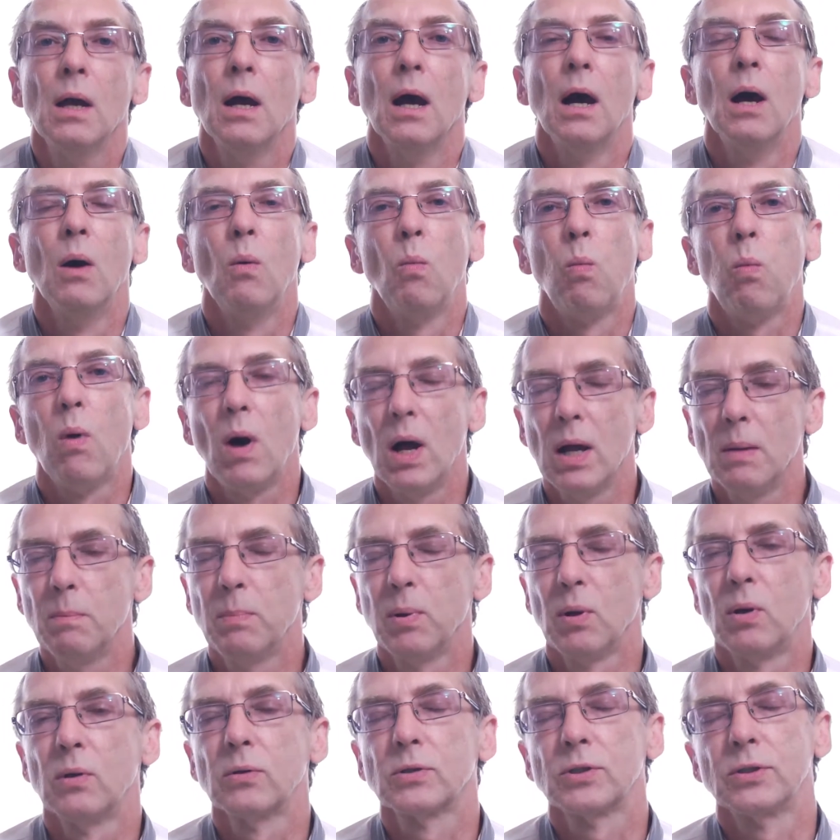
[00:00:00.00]
Why
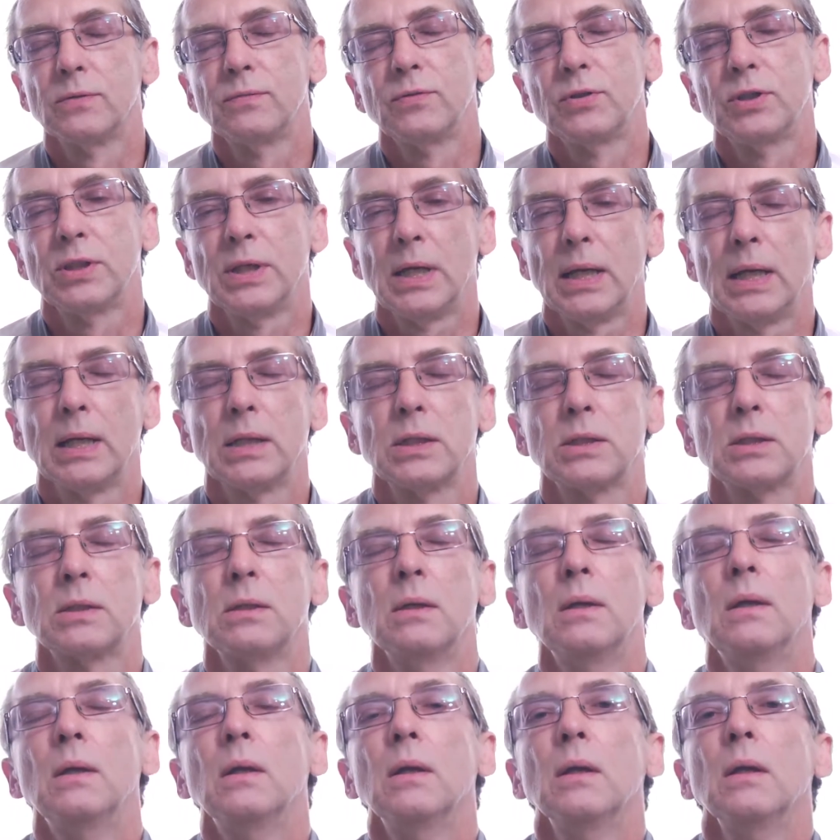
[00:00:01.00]
blocks of 6?
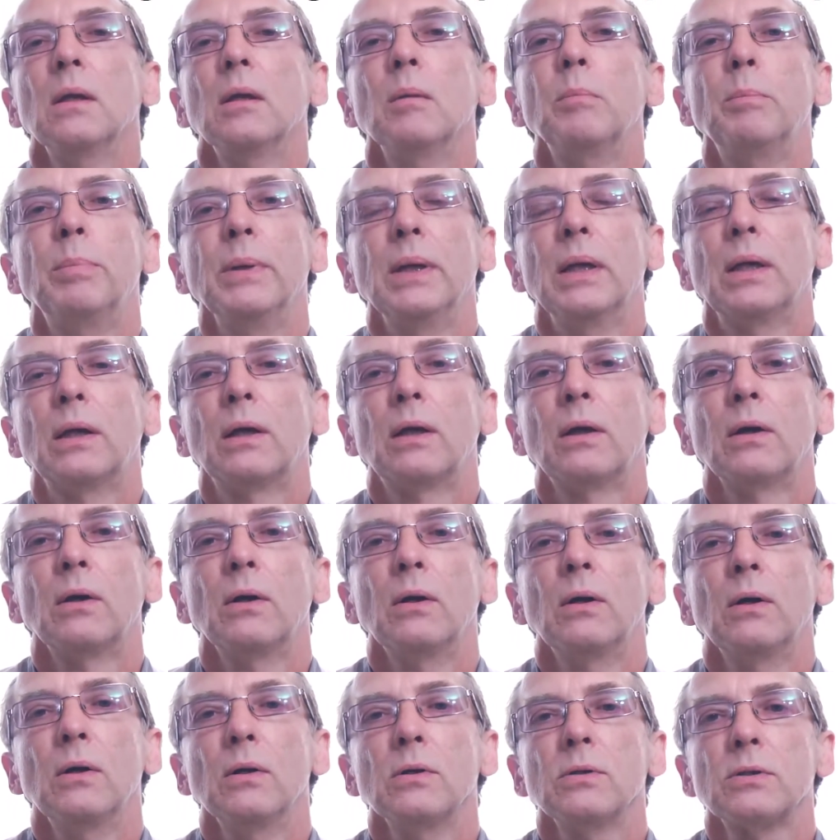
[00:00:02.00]

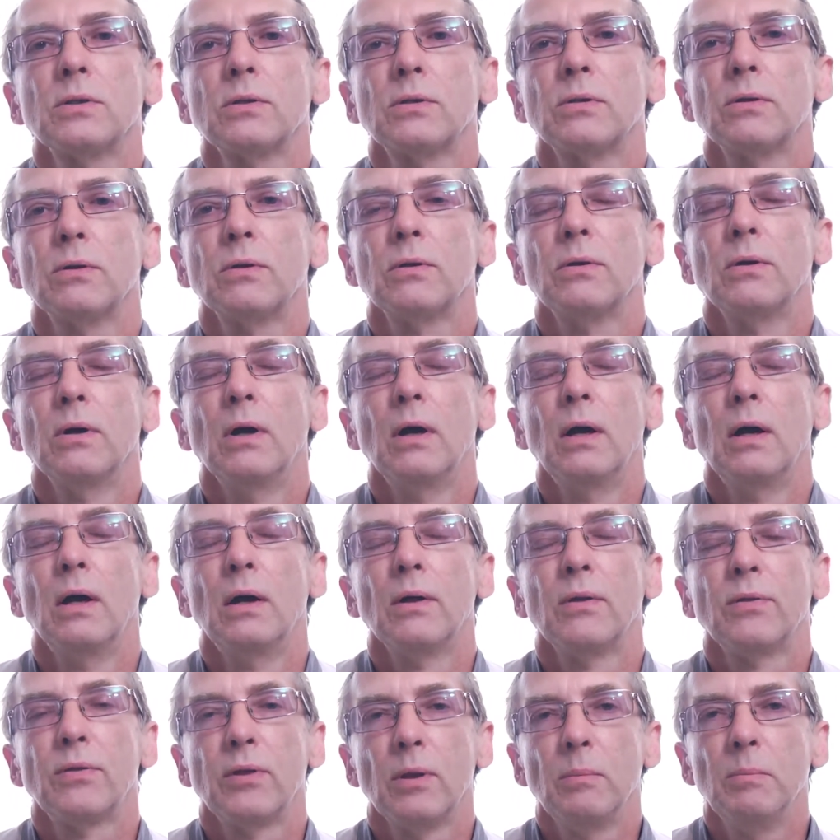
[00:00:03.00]
Because
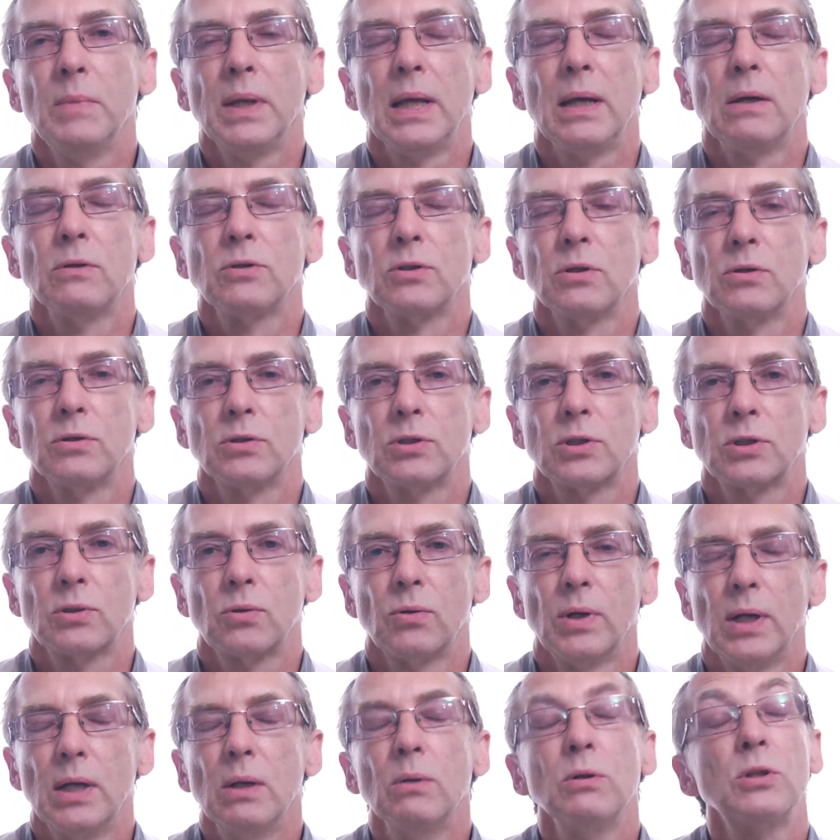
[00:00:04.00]
thumbnails on
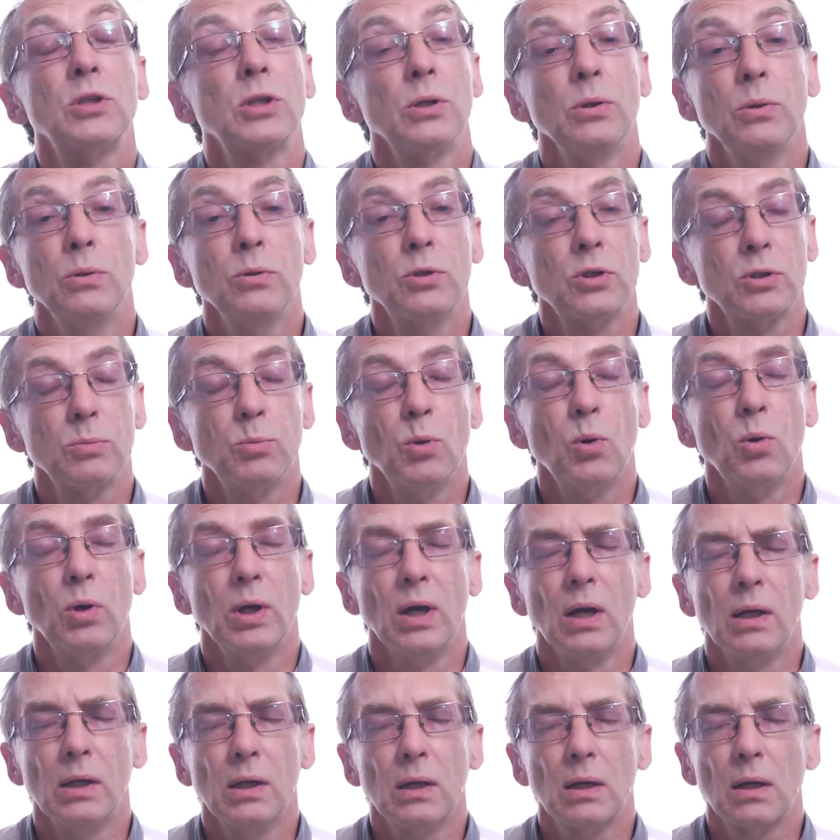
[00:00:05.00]
screen are too small.
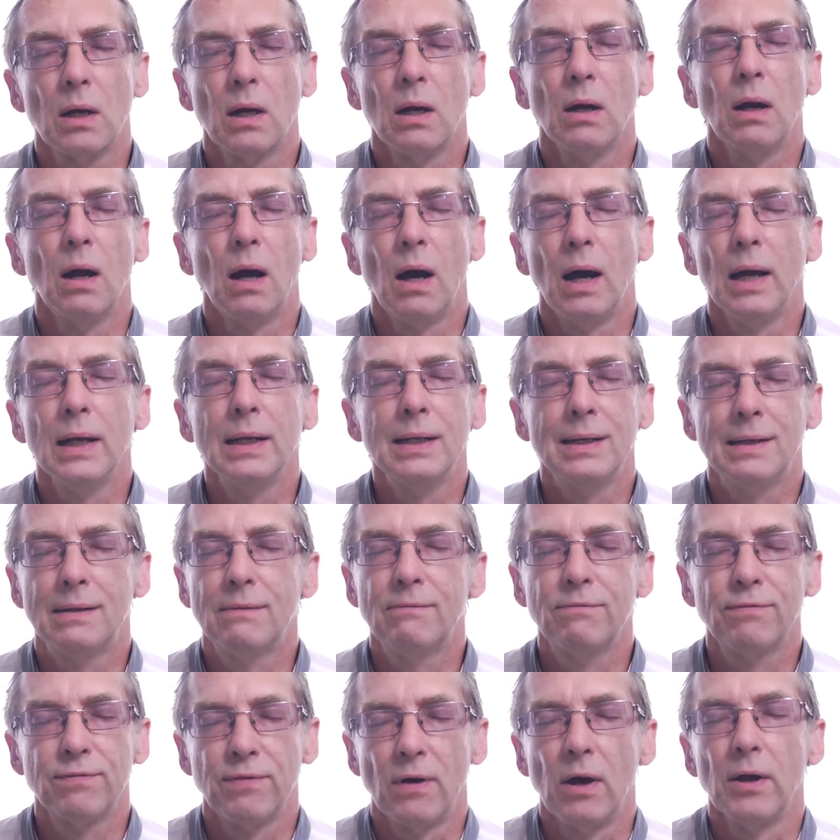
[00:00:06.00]
I
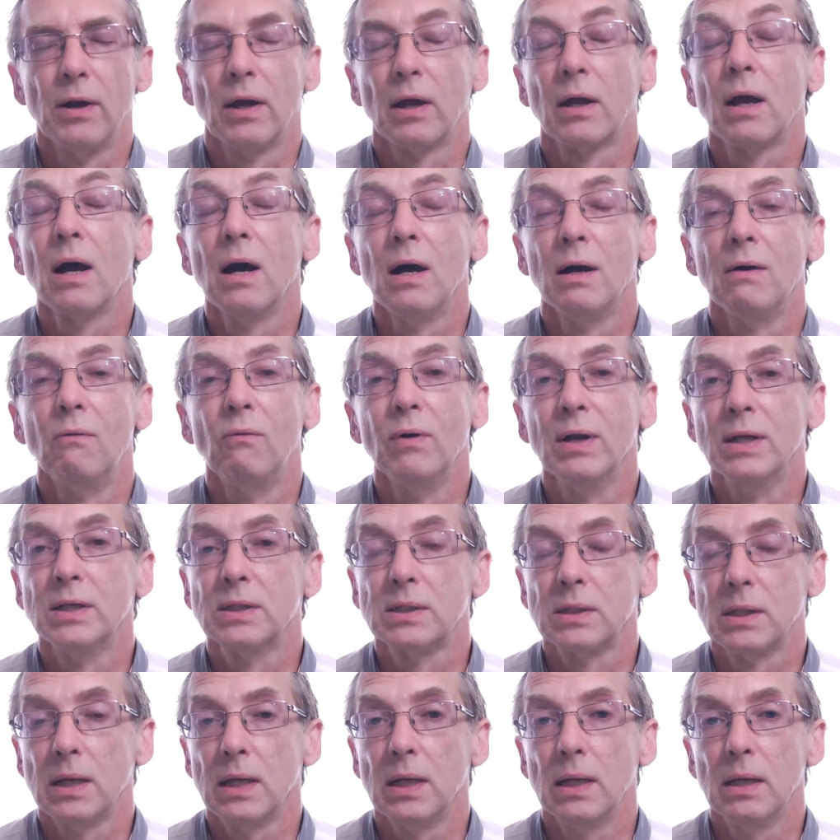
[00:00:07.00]
find I can't really
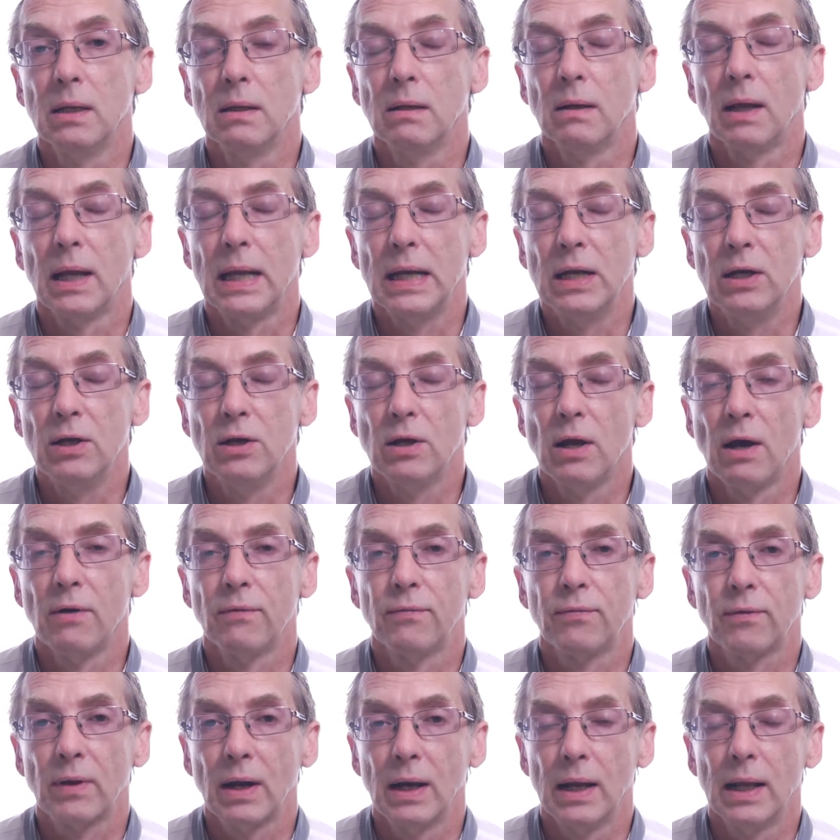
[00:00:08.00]
see
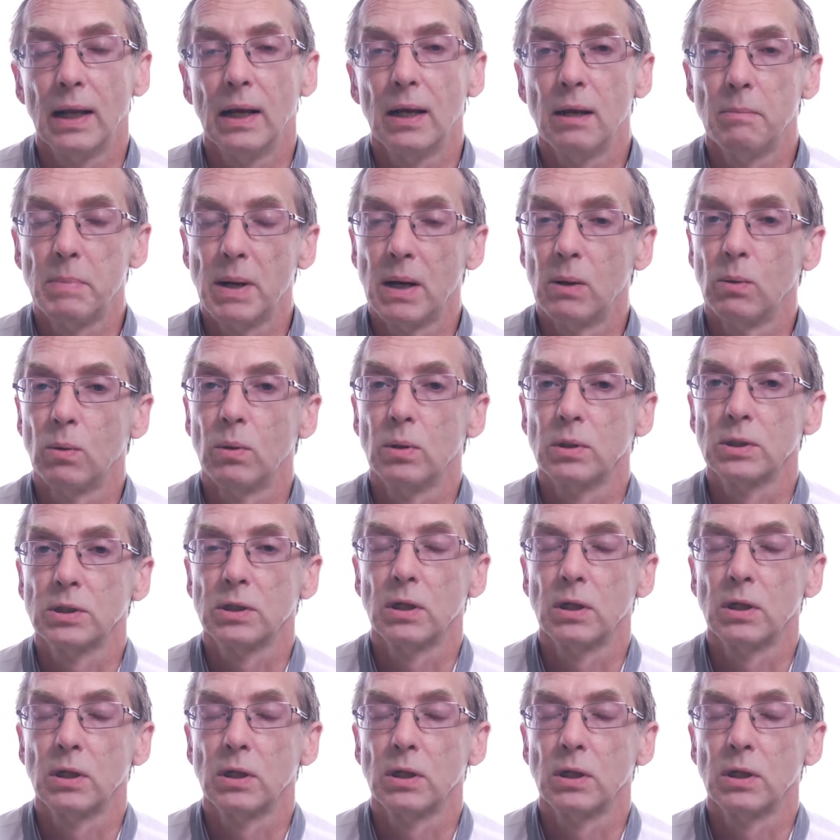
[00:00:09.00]
enough clearly about what's